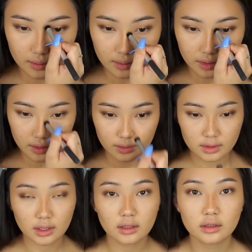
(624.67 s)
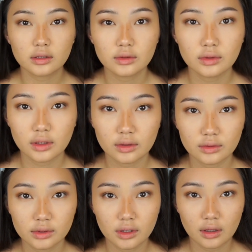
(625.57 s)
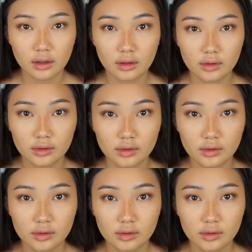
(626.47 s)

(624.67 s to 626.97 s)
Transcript: Oh, it's like a new nose brows, y'all.